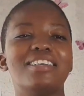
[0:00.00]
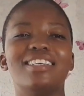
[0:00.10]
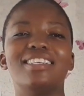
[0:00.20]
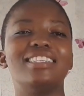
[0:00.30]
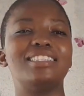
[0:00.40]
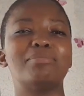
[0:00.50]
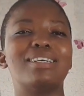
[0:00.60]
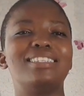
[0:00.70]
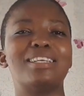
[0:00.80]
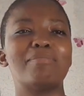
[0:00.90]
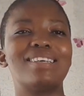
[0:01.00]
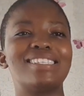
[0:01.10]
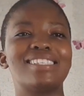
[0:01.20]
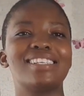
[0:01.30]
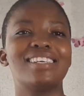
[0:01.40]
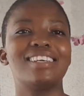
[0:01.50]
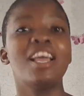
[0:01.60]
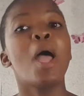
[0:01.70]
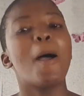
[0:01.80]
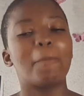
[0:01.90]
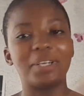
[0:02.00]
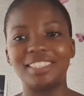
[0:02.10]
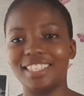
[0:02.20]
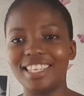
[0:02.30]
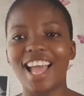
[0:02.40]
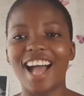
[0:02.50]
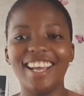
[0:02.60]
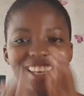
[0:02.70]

English, man, damn it. But yeah.